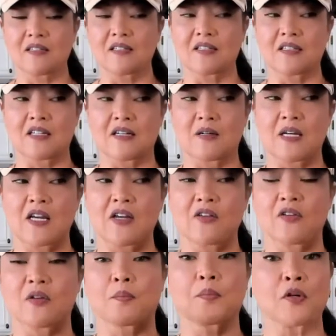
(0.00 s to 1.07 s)
the
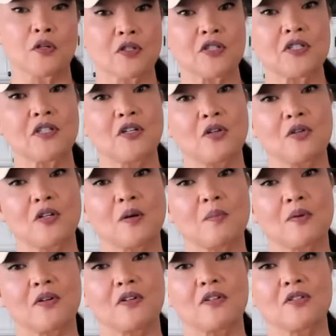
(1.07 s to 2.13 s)
either the Persian
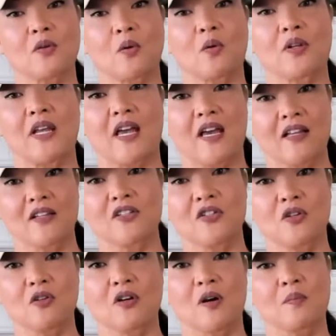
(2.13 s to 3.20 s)
cucumbers or the English
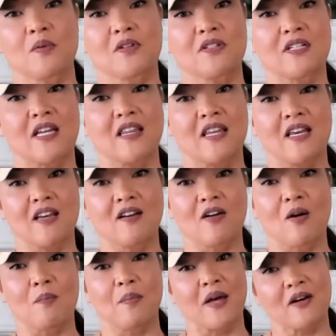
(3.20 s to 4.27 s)
cucumbers I think
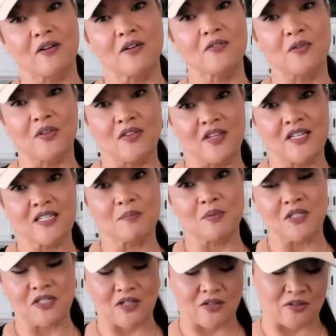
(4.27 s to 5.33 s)
are better for this
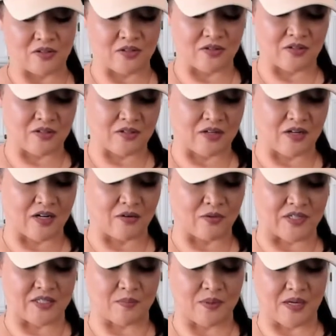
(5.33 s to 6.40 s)
particular uh,
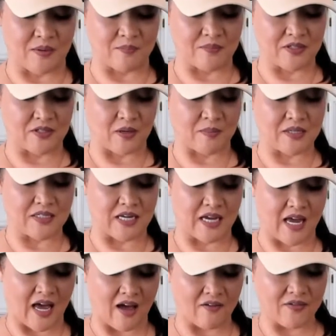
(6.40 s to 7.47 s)
recipe. So I'm going to take
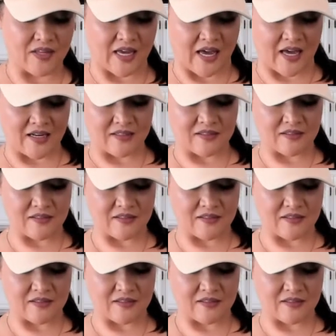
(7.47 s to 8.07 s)
half of that,